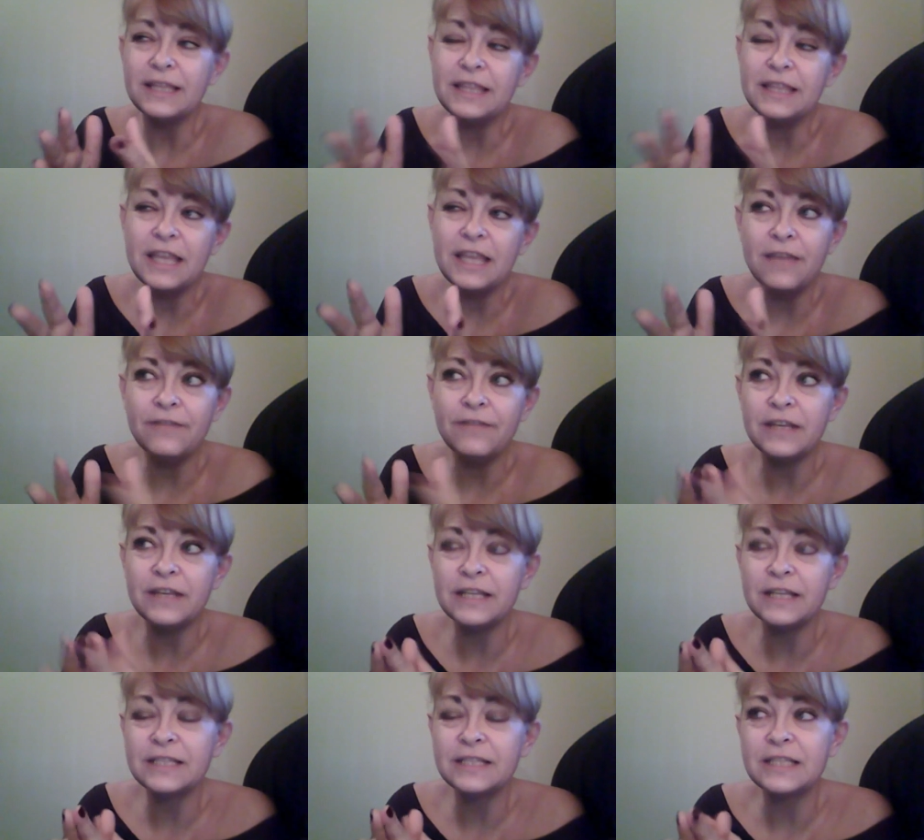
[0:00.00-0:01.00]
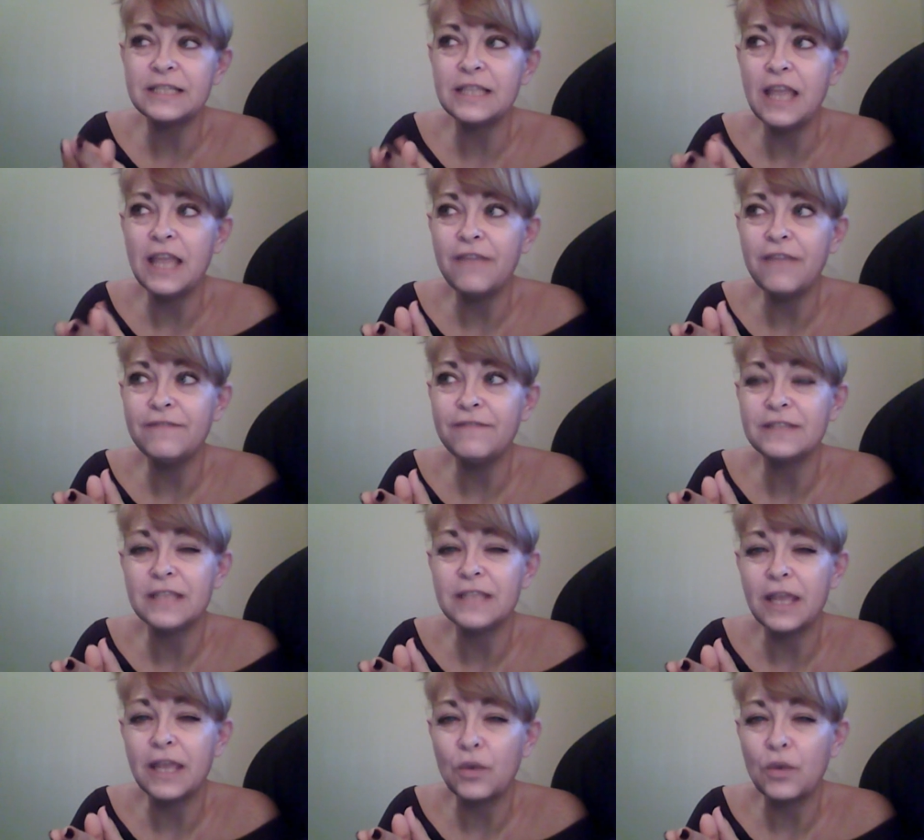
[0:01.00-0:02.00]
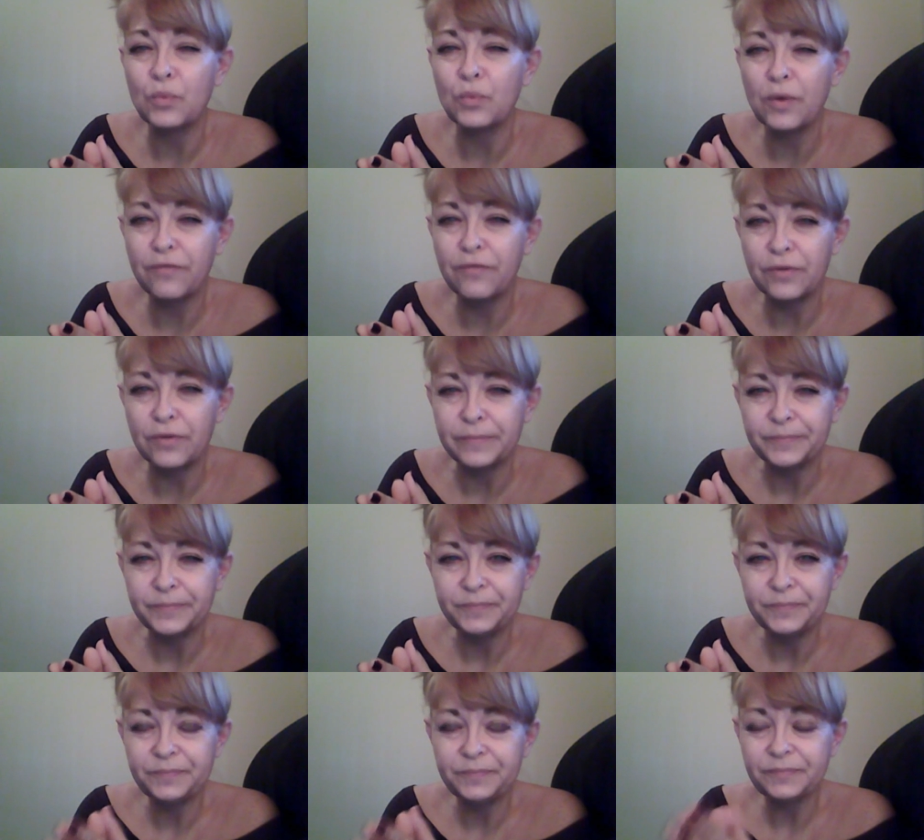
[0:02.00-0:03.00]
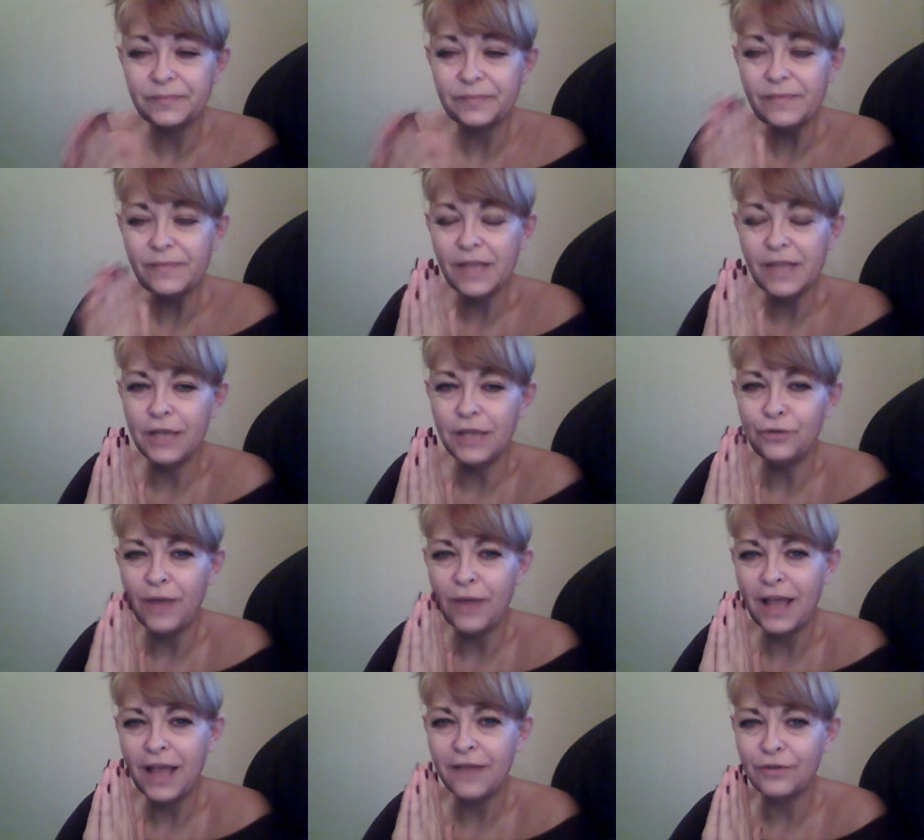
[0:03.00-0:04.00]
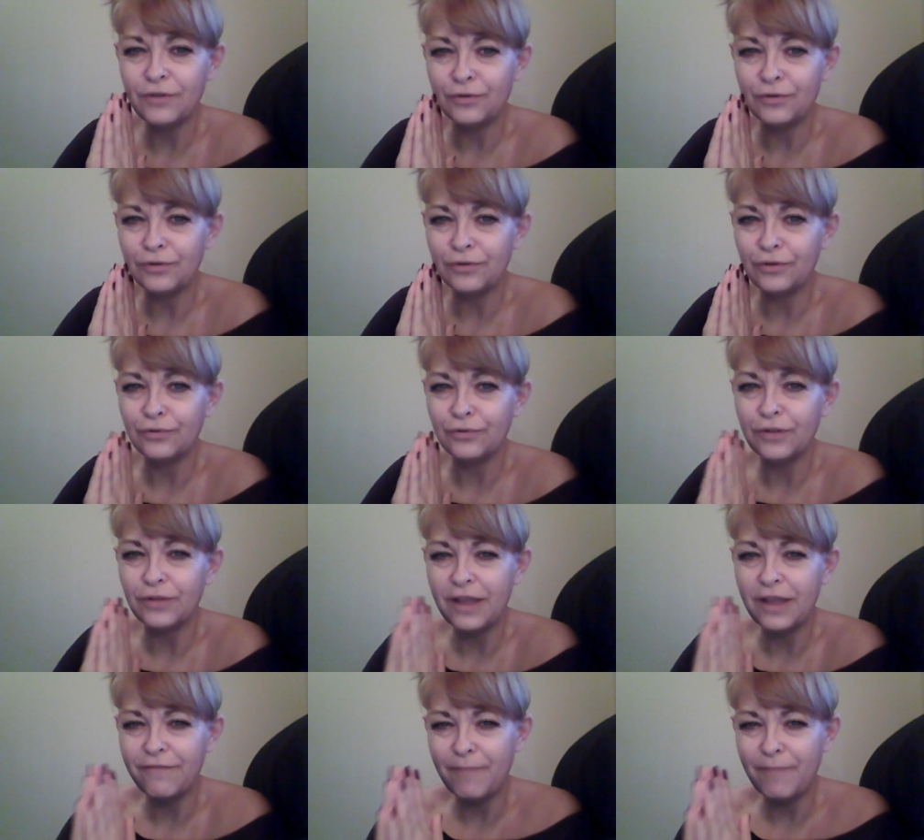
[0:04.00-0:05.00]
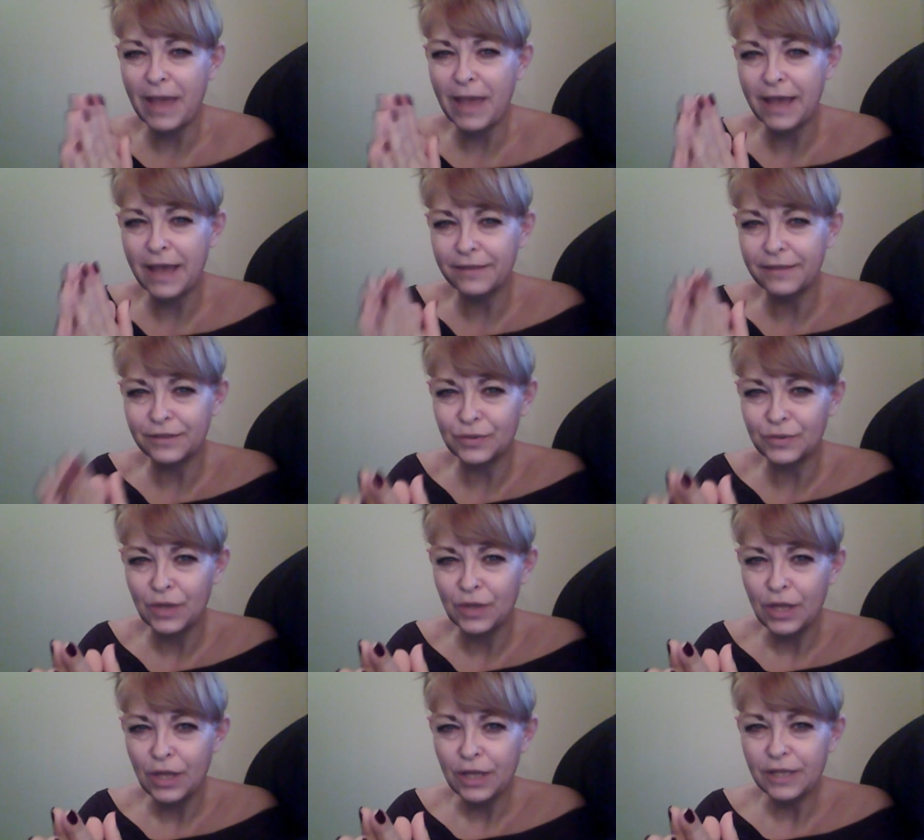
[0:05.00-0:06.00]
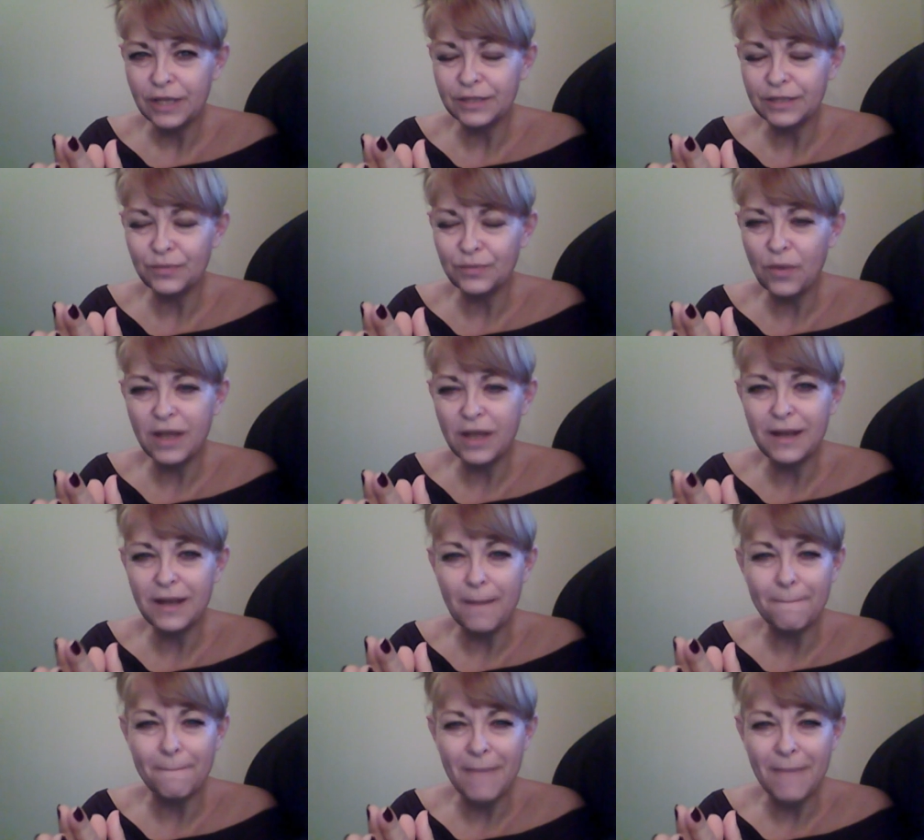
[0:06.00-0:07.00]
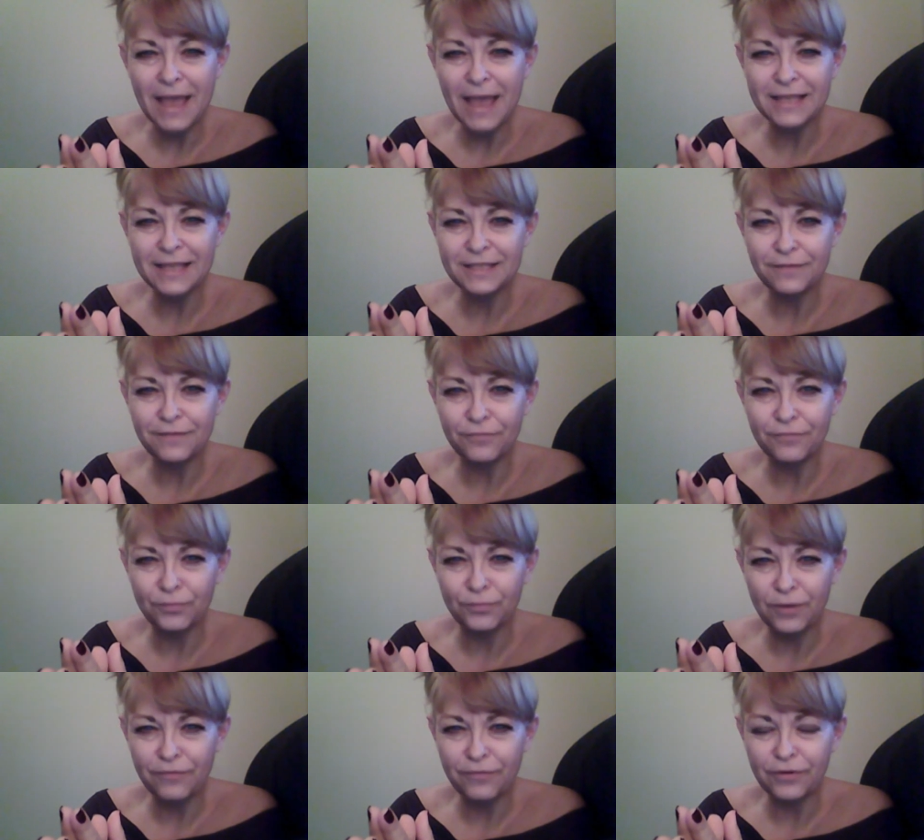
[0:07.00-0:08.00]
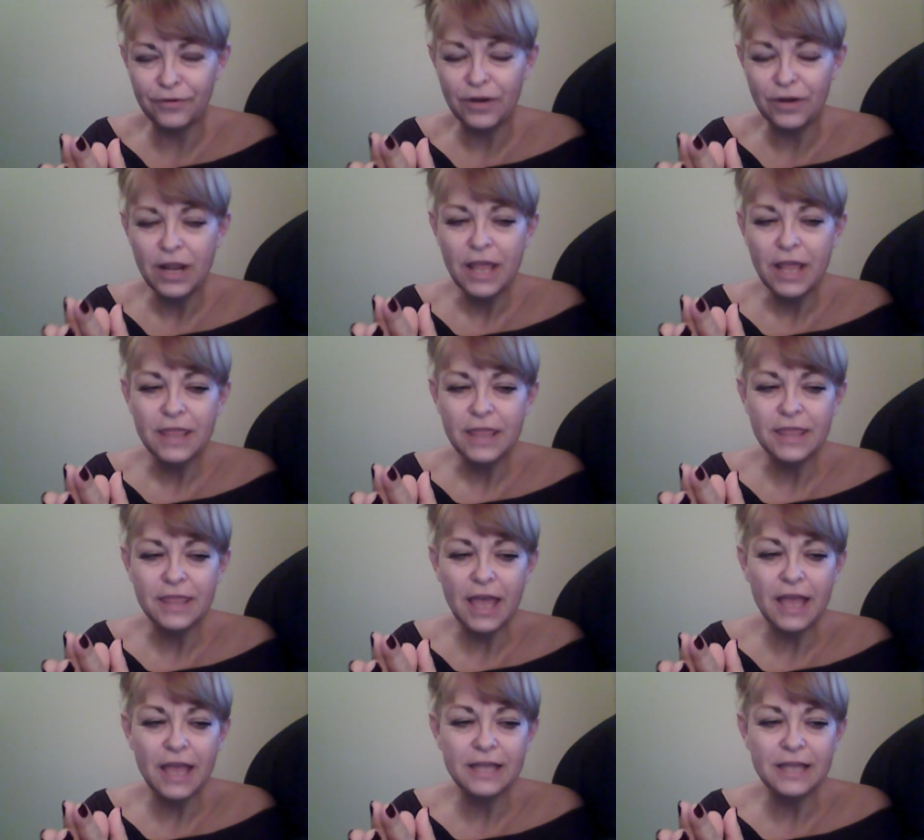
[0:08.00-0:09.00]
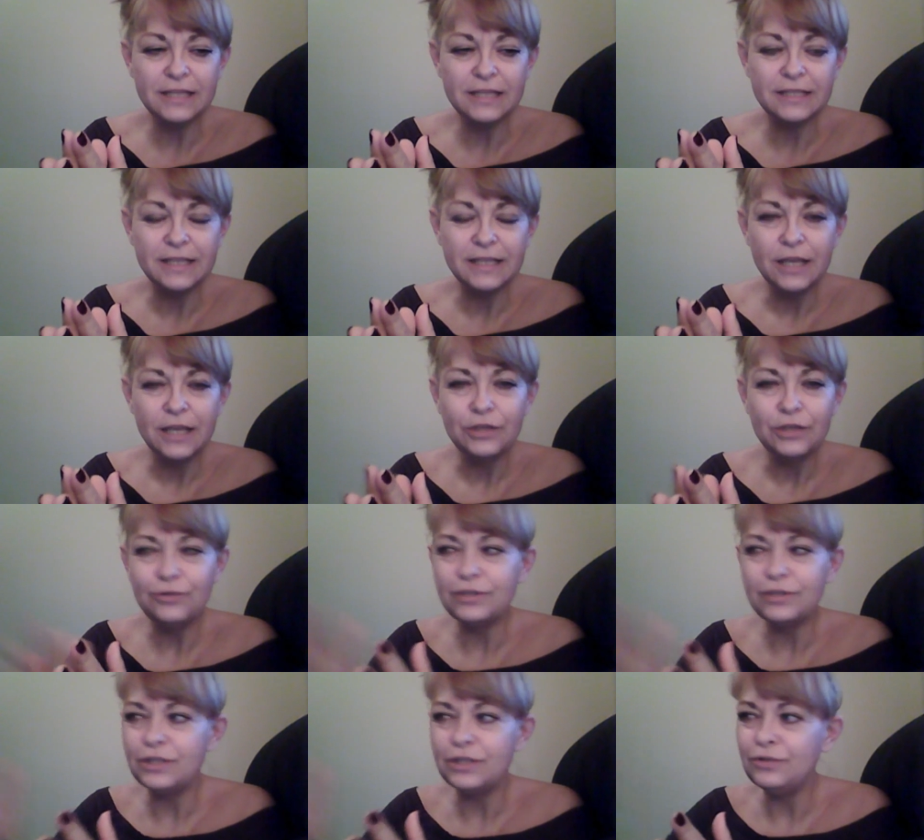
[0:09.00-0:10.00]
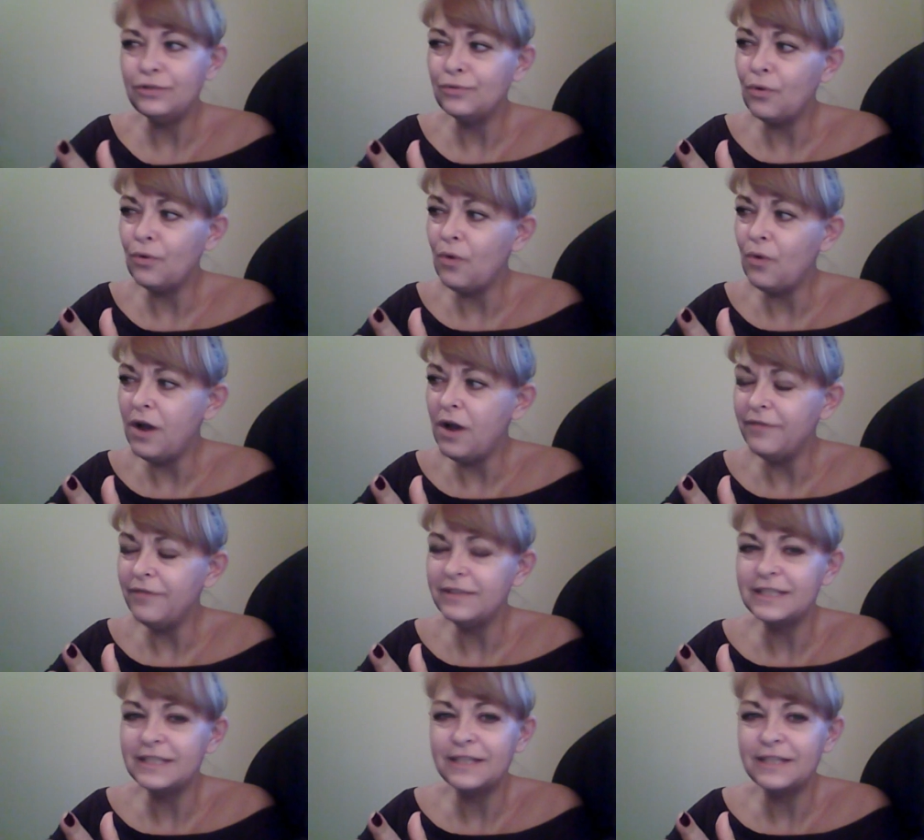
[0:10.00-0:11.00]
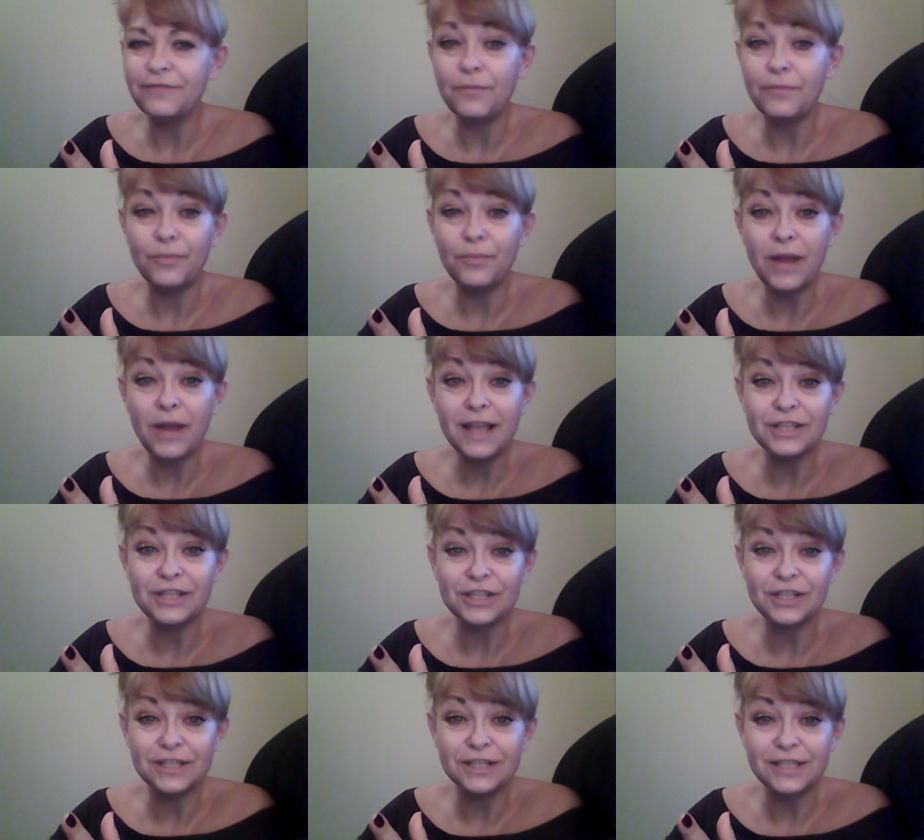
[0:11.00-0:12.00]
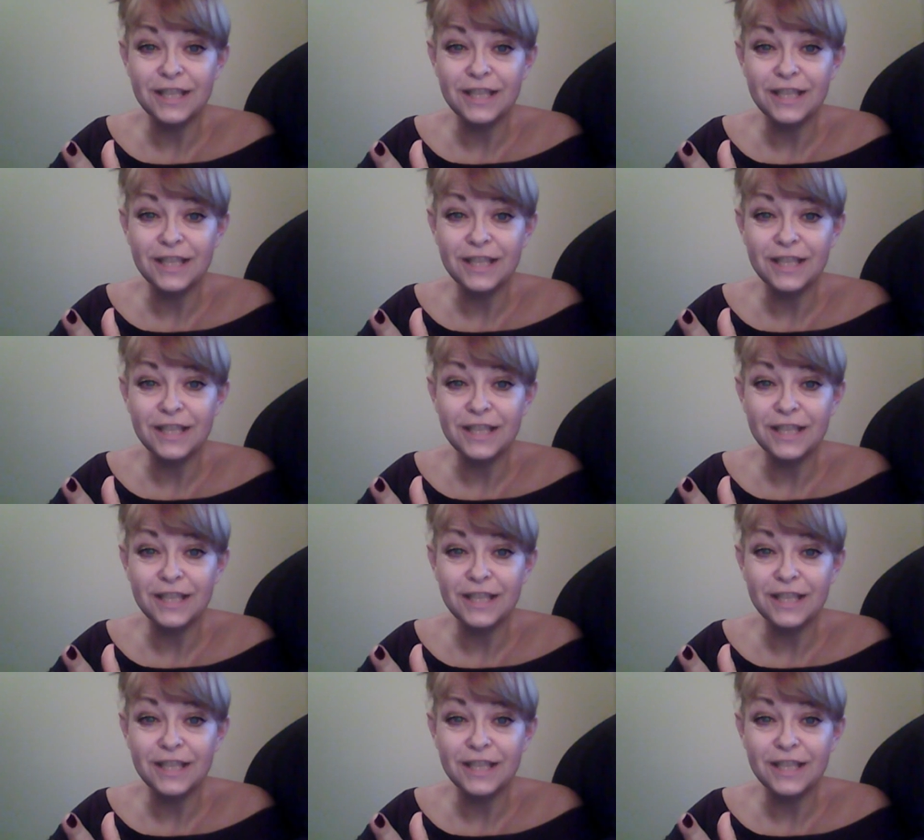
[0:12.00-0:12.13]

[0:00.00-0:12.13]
think of it as life is like a river, and you have your your life path is is one massive river that you you go off into different branches,